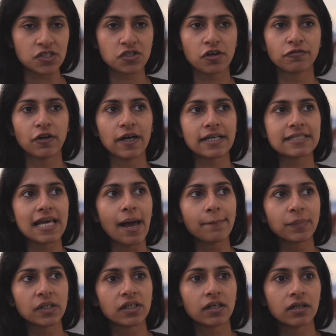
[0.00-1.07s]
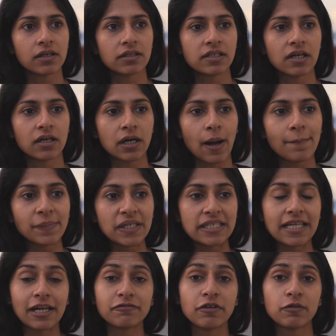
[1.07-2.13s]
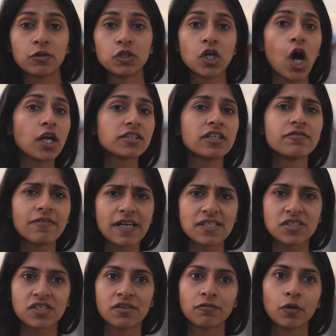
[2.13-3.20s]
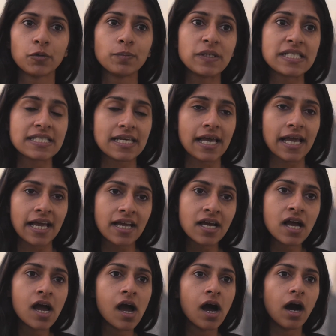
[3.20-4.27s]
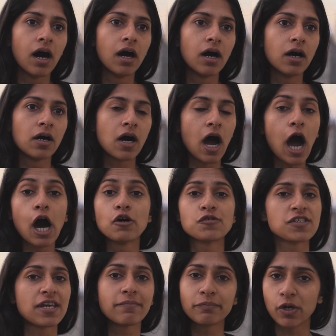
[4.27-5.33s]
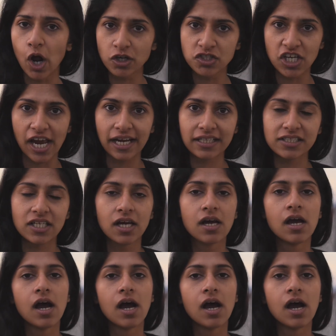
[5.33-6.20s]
So for example, a company that we would not invest in would be, say, a housing project,